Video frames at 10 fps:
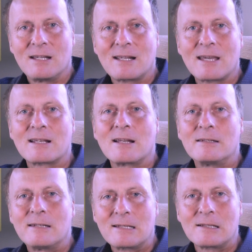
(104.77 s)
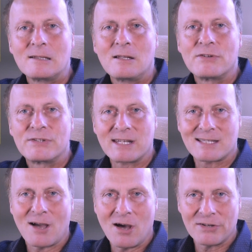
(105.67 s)
getting a little
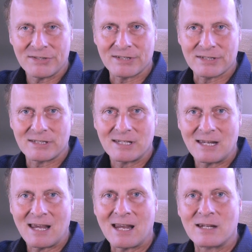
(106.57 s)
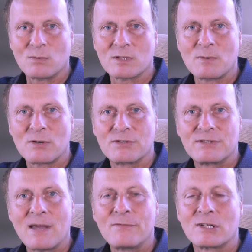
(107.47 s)
disheartened, and was most
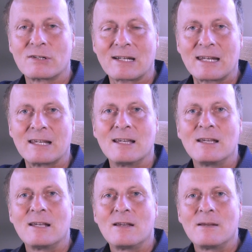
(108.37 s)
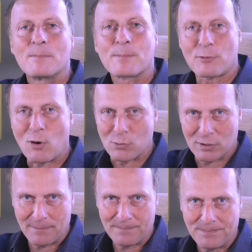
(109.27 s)
definitely
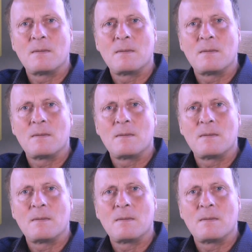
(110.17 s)
broke.